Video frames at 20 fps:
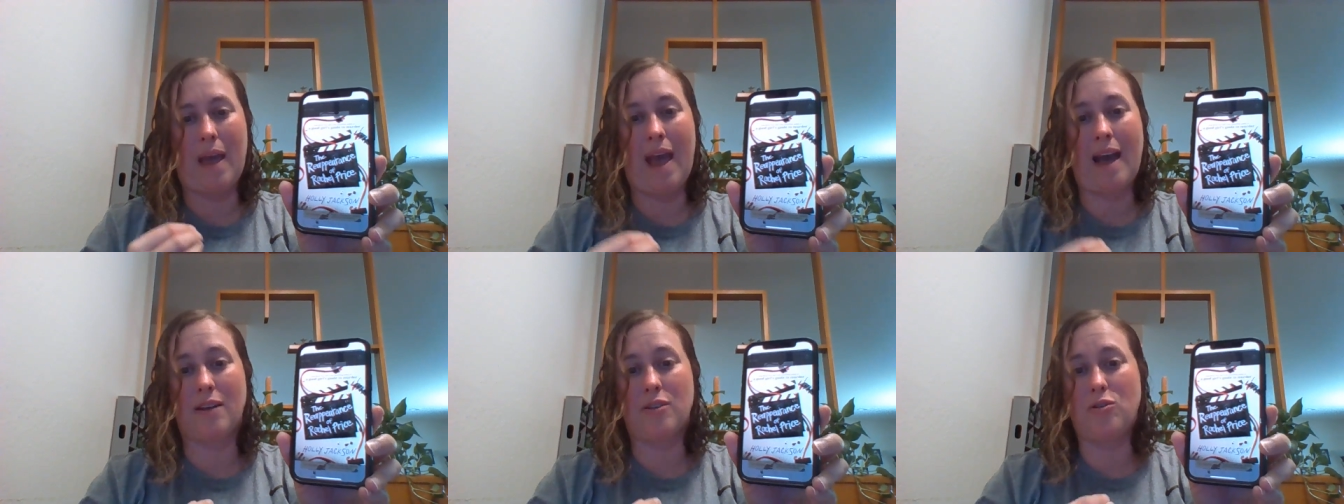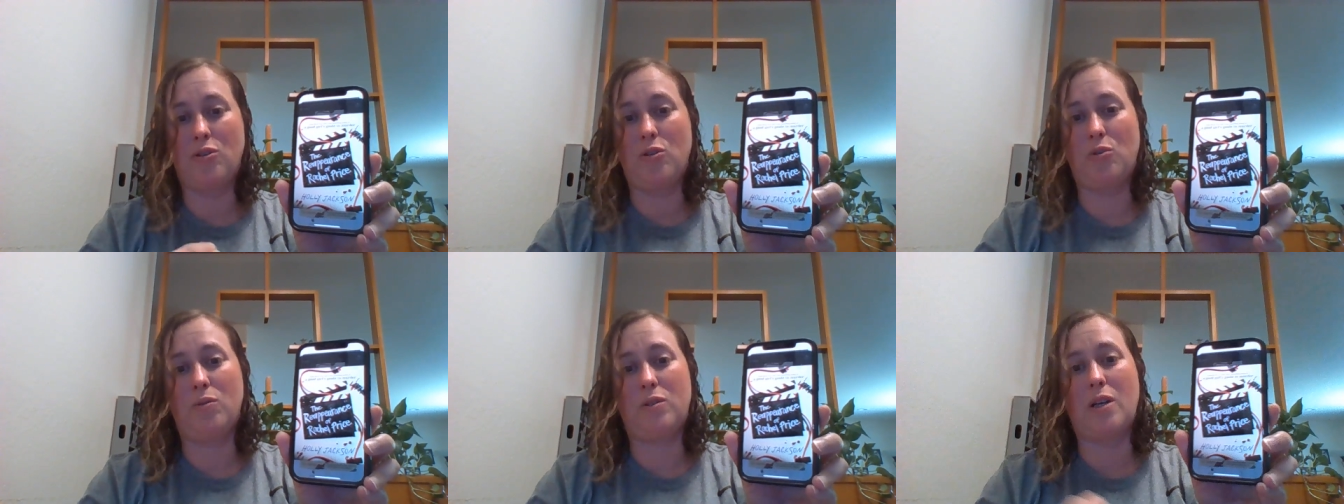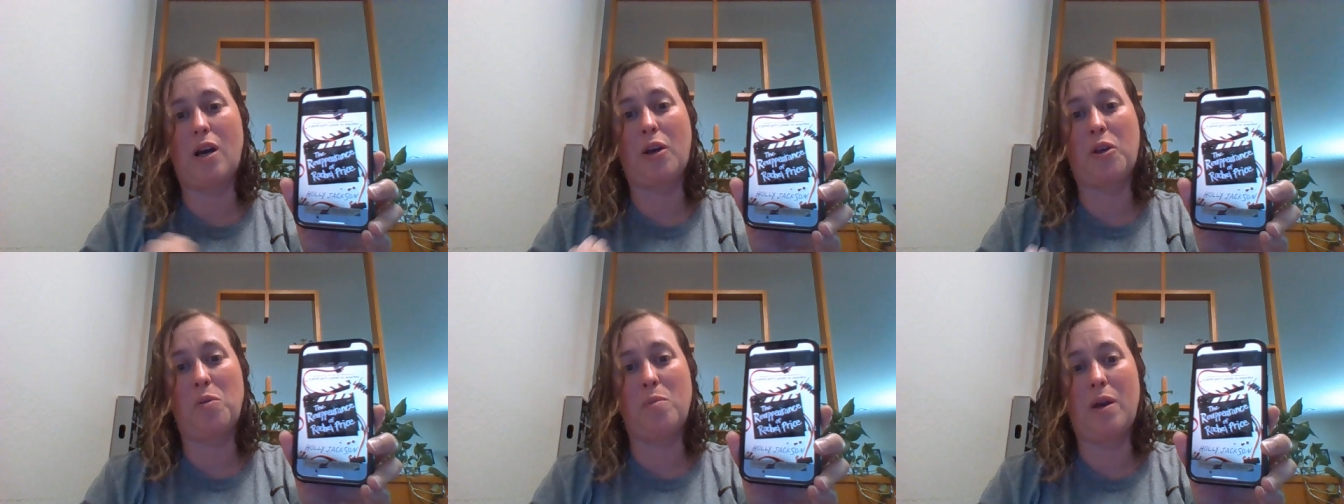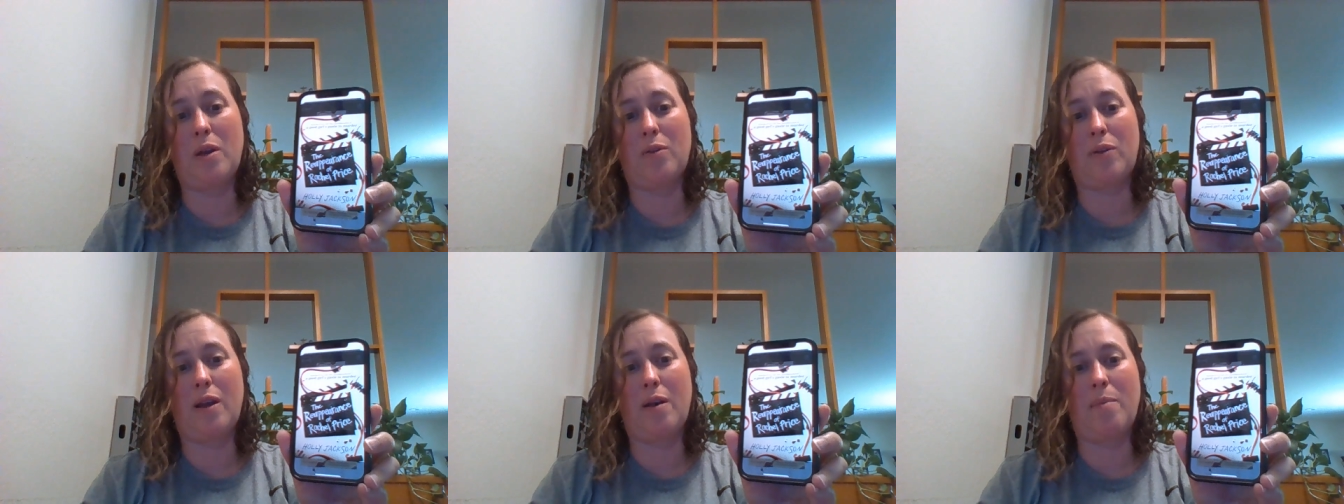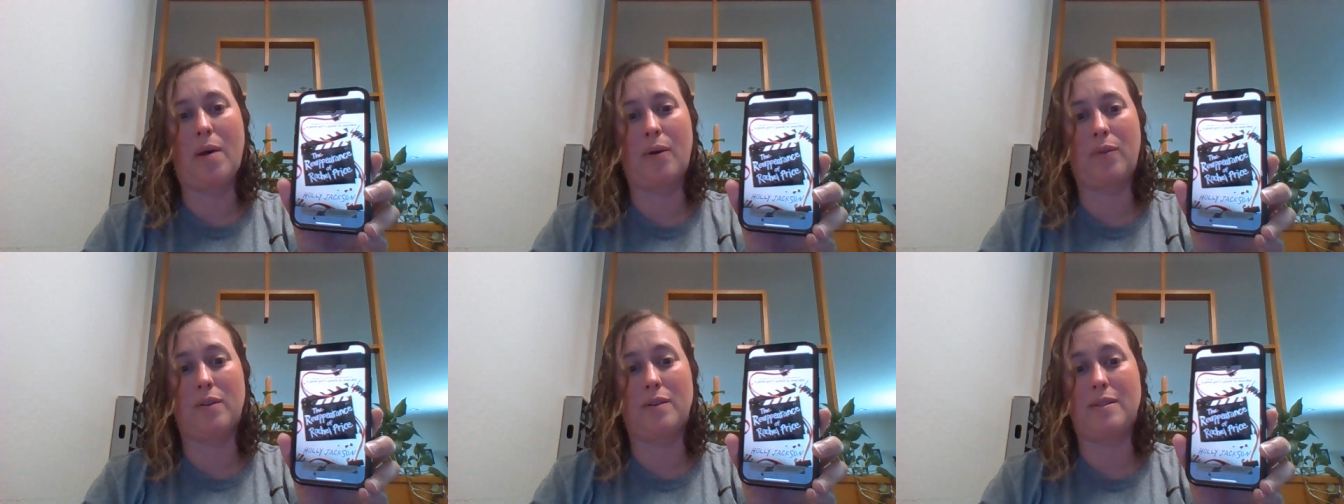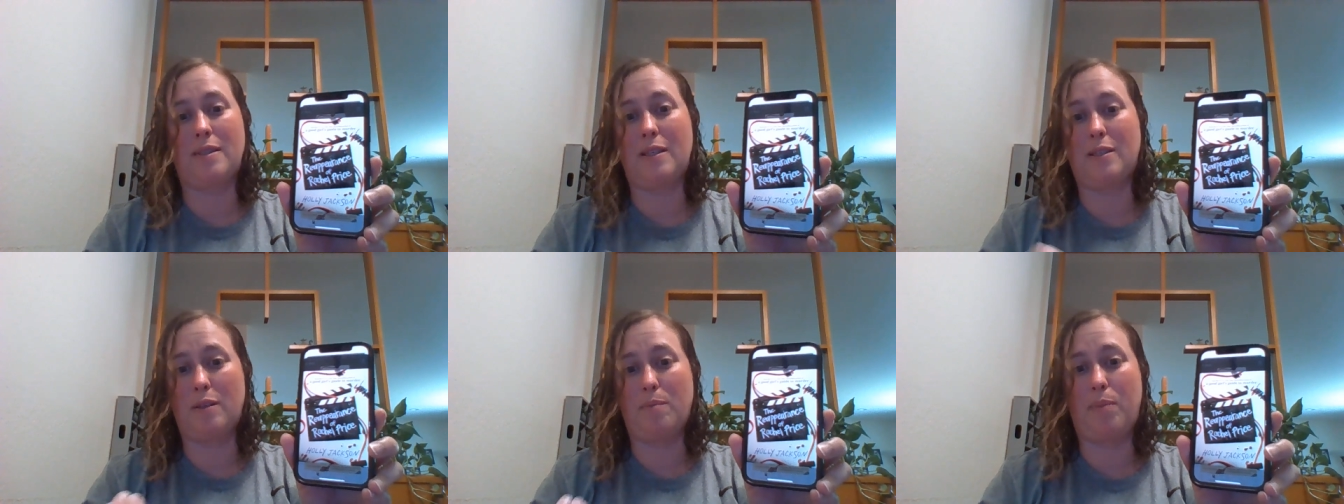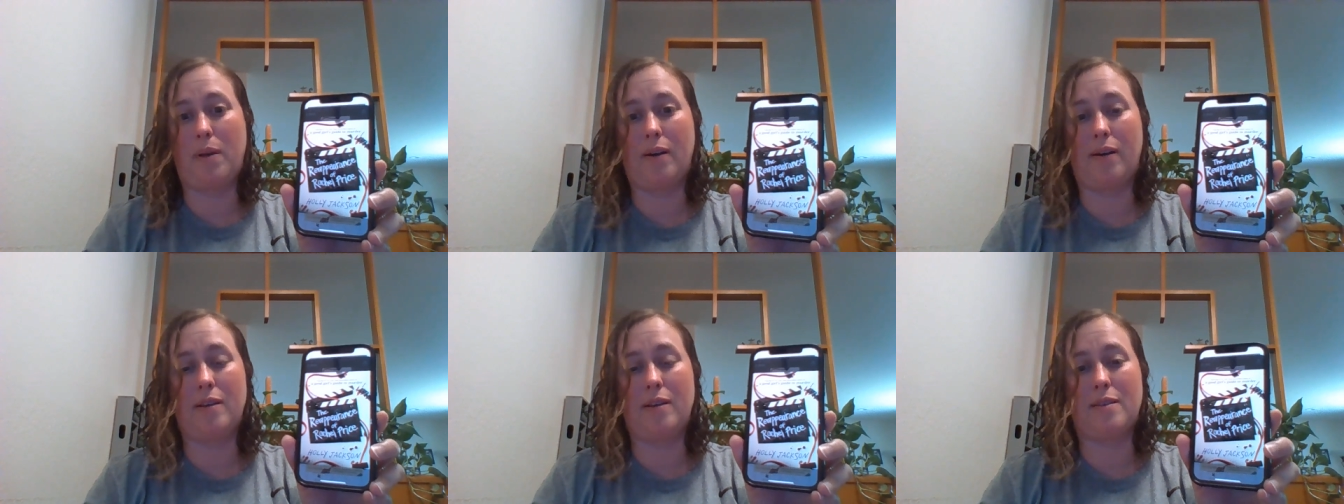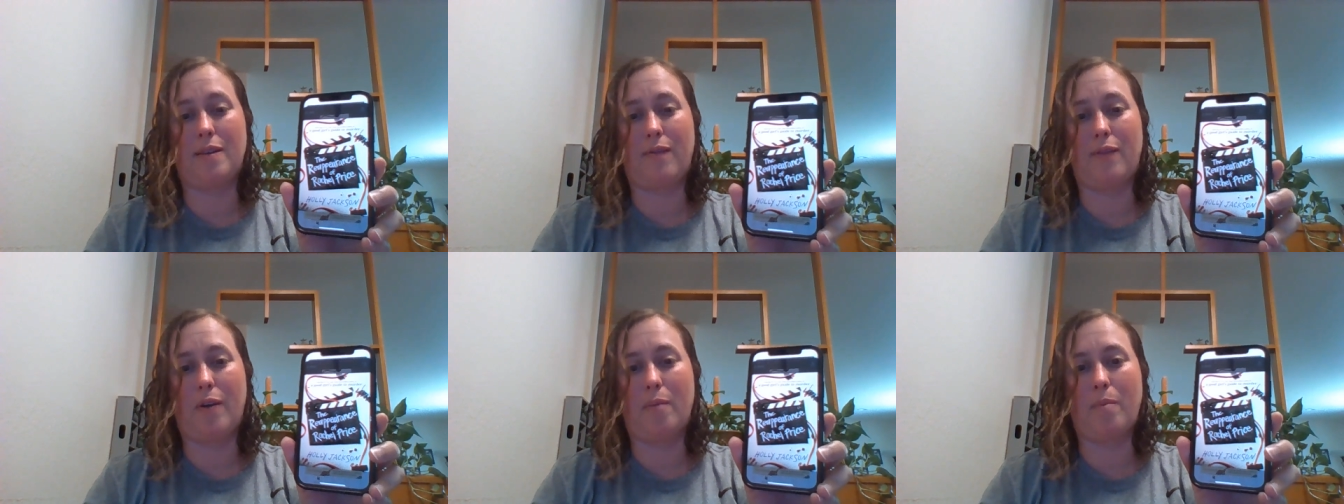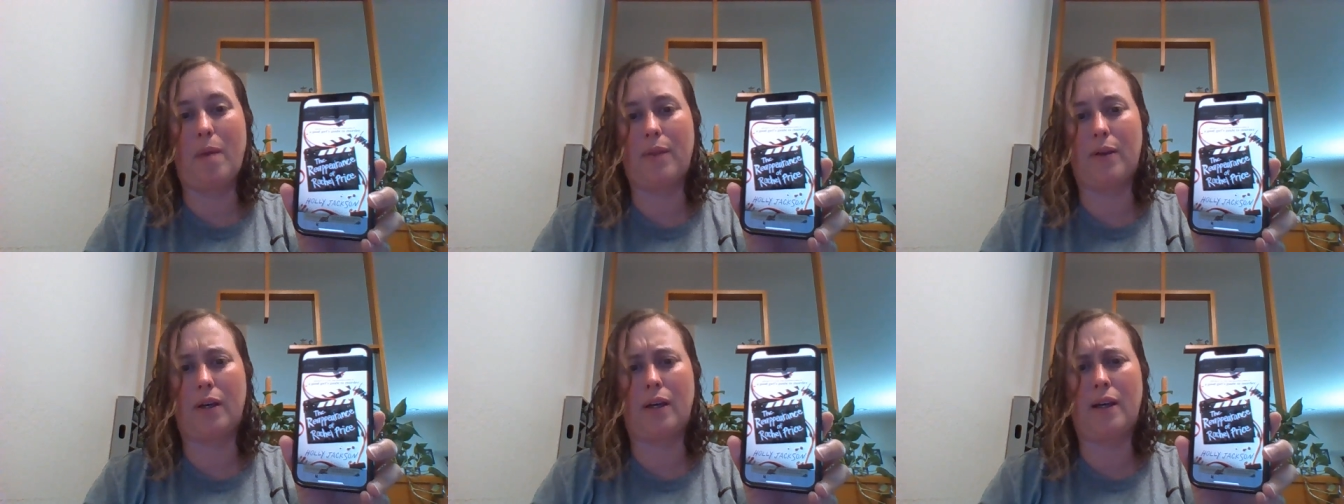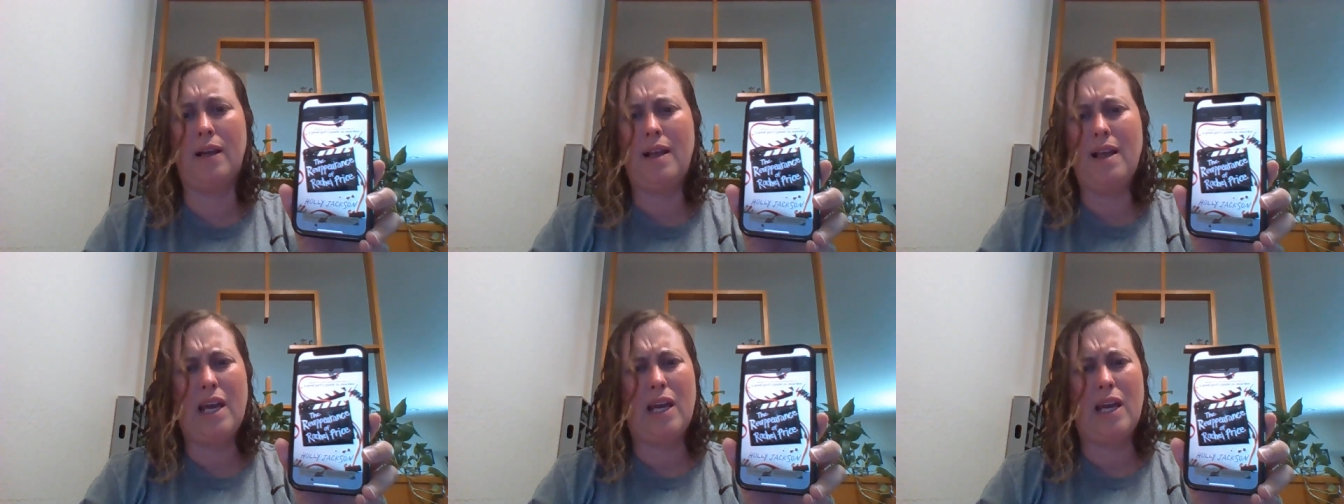asked to do a documentary about this disappearance of their mother.